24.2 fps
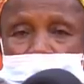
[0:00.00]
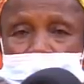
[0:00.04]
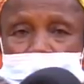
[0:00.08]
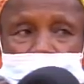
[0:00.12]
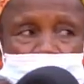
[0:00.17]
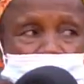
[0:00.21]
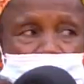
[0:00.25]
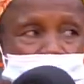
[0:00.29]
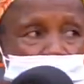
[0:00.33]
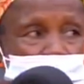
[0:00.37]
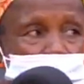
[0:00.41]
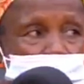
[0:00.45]

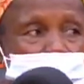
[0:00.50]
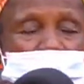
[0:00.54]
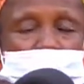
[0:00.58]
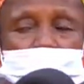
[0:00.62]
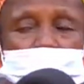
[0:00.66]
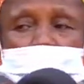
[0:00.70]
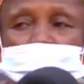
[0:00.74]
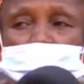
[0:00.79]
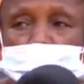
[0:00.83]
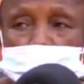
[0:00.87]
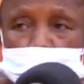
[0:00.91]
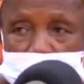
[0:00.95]
Nima
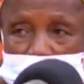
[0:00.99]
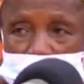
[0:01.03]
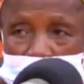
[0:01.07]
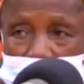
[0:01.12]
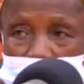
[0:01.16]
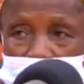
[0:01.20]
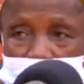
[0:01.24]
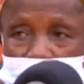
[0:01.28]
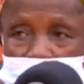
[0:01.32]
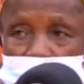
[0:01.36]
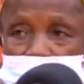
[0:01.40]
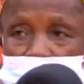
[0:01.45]
Mikuma.
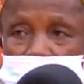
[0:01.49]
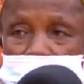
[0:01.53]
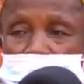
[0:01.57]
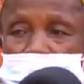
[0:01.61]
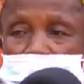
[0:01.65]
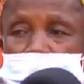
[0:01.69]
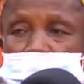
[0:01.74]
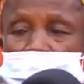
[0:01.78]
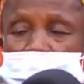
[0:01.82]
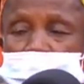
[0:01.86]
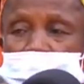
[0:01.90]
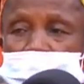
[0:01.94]

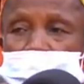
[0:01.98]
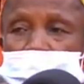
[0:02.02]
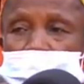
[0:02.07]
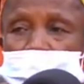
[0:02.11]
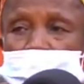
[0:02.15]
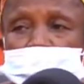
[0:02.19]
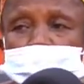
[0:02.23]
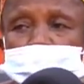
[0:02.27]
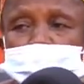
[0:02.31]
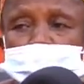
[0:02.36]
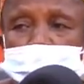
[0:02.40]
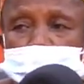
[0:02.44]

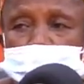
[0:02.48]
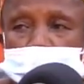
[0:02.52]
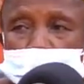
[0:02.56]
And so,